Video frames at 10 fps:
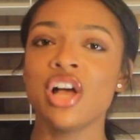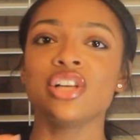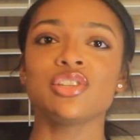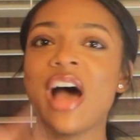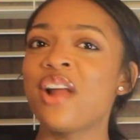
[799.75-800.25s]

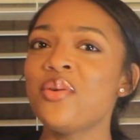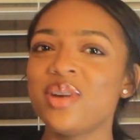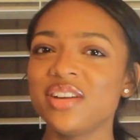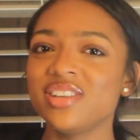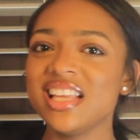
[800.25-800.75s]
So I don't
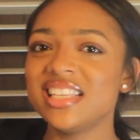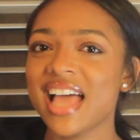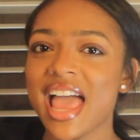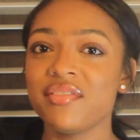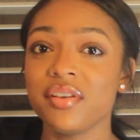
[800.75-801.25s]
want to really say
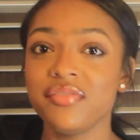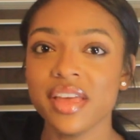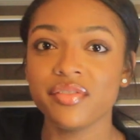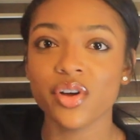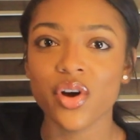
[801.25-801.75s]
I have a
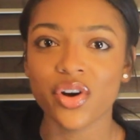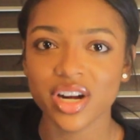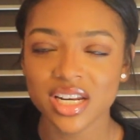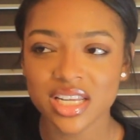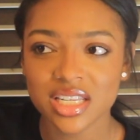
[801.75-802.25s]
favorite
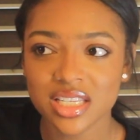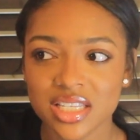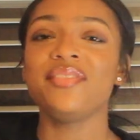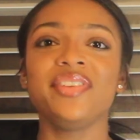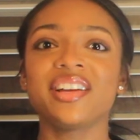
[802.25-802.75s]

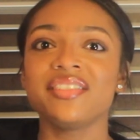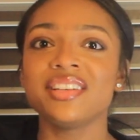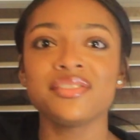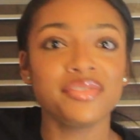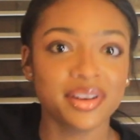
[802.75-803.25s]
artist. It
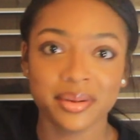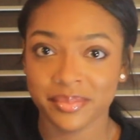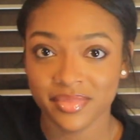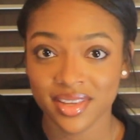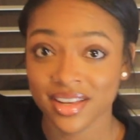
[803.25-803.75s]
varies from
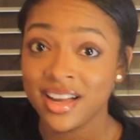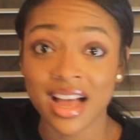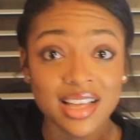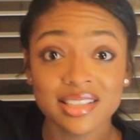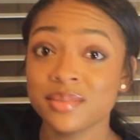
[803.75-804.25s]

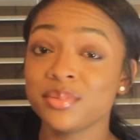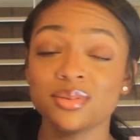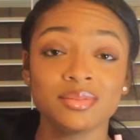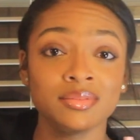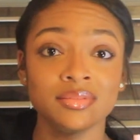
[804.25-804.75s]

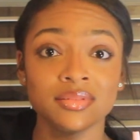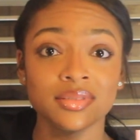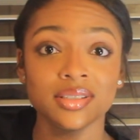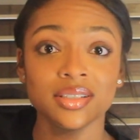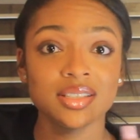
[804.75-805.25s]
gospel
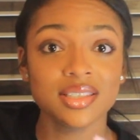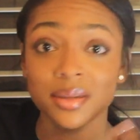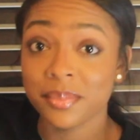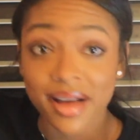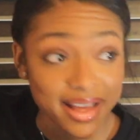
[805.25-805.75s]

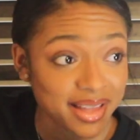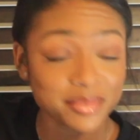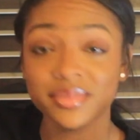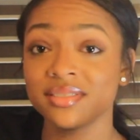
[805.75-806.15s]
to pop